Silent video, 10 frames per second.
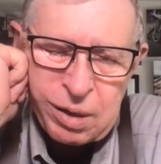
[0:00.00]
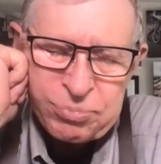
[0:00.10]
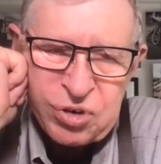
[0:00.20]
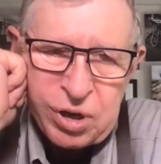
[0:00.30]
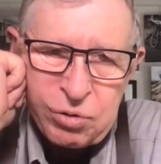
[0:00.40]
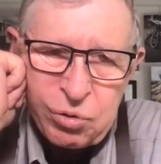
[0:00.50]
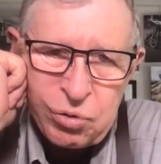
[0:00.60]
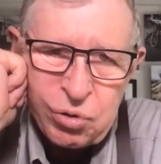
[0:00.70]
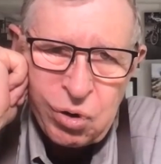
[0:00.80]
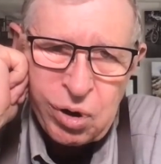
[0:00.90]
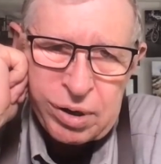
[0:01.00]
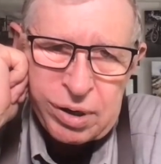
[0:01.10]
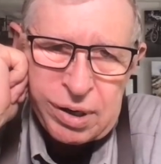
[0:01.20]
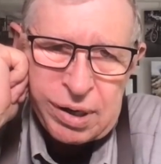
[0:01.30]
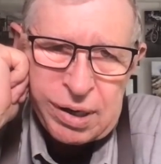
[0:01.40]
upstate New York,
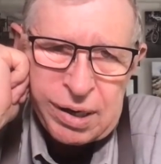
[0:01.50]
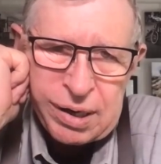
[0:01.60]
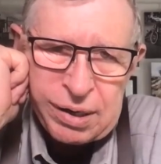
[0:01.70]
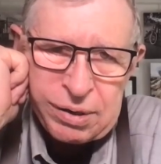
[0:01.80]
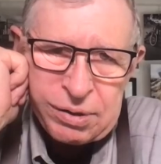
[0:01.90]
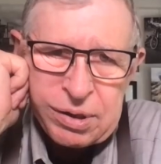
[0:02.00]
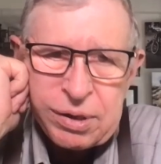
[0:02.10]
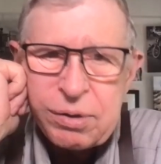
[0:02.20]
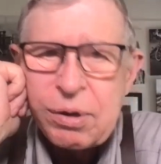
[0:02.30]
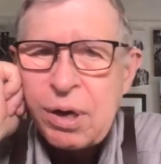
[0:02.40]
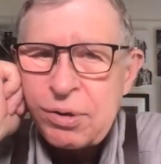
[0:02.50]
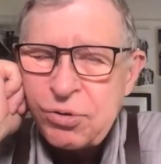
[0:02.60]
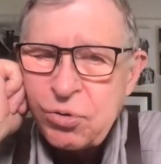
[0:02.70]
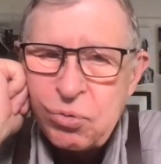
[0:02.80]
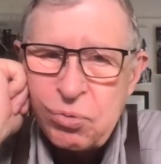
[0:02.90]
and then
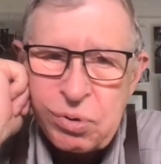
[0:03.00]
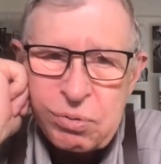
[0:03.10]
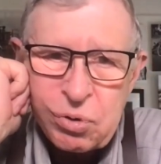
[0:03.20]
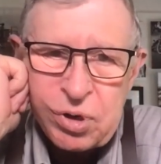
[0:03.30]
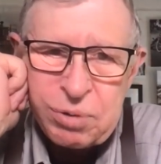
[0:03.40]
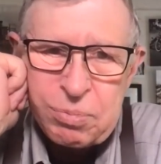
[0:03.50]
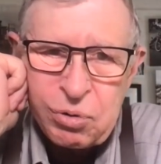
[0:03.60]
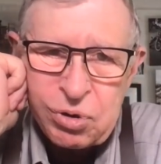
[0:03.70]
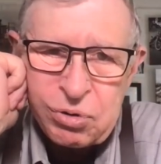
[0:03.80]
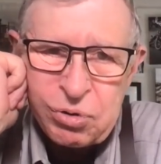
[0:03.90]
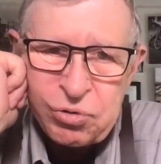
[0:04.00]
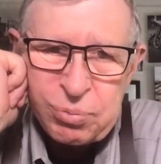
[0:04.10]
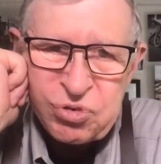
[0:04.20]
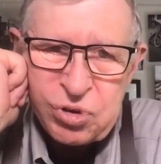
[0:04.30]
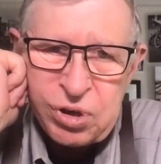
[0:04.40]
on to Okemo to do
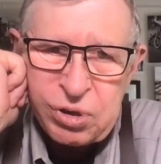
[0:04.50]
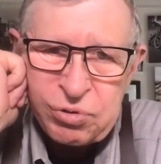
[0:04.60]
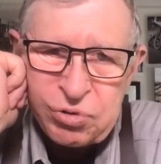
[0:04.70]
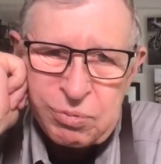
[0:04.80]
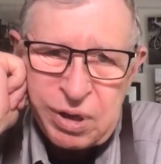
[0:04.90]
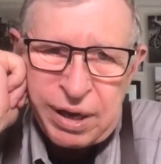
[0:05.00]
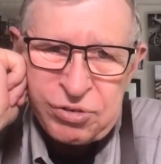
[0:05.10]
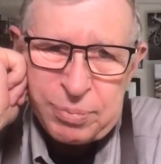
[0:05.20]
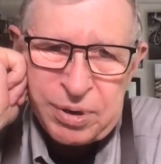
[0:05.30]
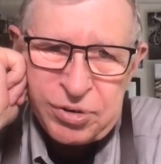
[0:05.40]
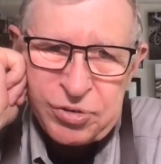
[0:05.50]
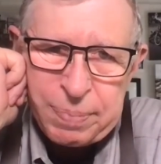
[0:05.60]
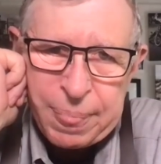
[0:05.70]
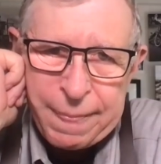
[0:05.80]
some skiing with some classmates.